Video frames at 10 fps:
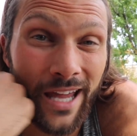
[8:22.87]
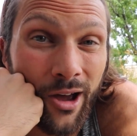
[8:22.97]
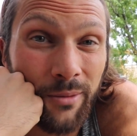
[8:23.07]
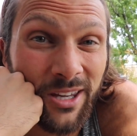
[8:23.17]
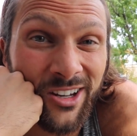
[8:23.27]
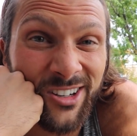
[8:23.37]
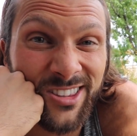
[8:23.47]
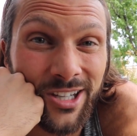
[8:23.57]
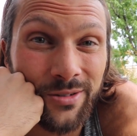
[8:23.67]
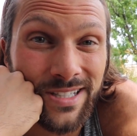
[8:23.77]
Now I'm here
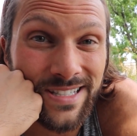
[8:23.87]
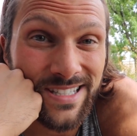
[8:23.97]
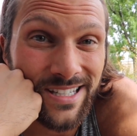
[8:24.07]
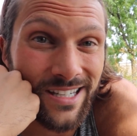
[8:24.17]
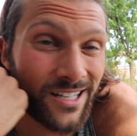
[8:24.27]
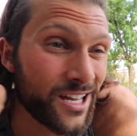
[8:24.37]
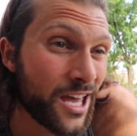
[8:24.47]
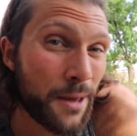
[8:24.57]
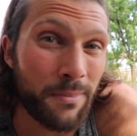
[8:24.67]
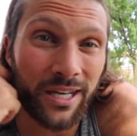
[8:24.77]
at the OTC
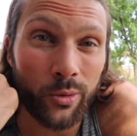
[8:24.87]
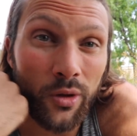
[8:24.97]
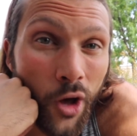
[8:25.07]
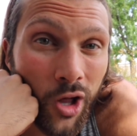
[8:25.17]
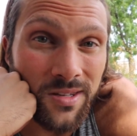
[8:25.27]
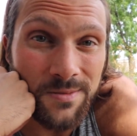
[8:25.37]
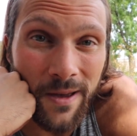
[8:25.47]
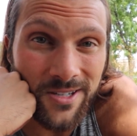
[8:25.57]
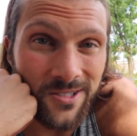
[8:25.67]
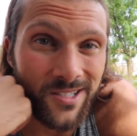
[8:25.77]
meeting with all the
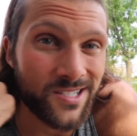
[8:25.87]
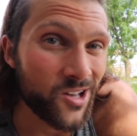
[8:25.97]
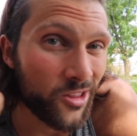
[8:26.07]
specialists,